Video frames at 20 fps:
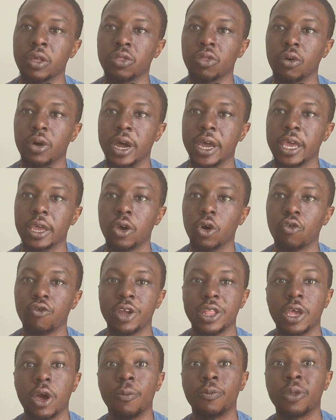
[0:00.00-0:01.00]
So I
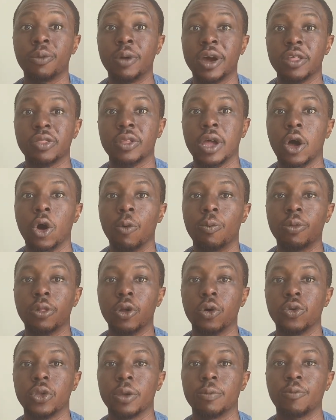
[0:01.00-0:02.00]
already optimized that
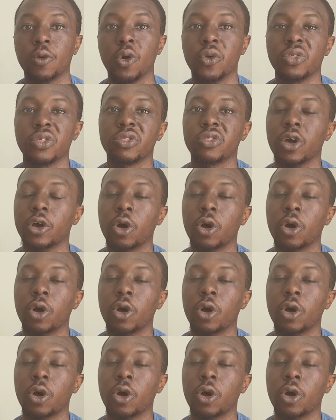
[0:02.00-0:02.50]
uploading process.